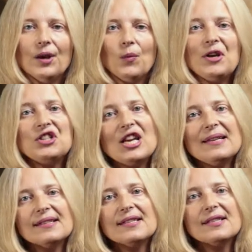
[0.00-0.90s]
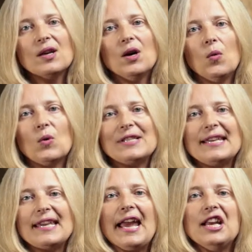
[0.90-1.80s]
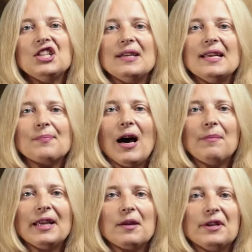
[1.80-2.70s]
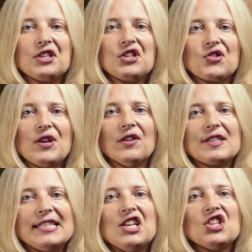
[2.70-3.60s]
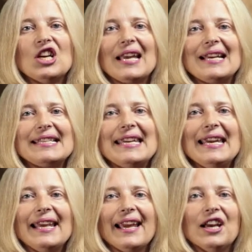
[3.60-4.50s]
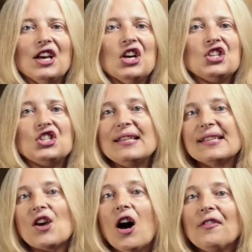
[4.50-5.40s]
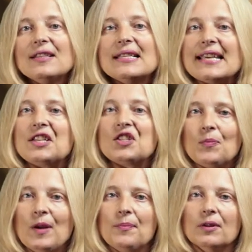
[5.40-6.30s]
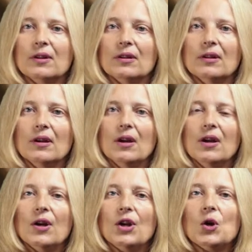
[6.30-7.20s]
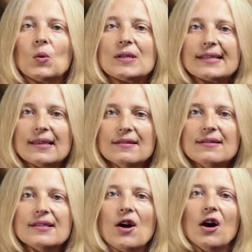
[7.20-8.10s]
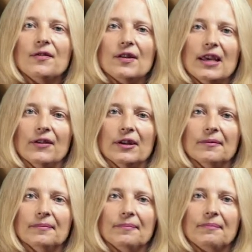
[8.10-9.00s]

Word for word: When Jesus was engaged in his public ministry of teaching and healing, Jesus often said to people, Your sins are forgiven.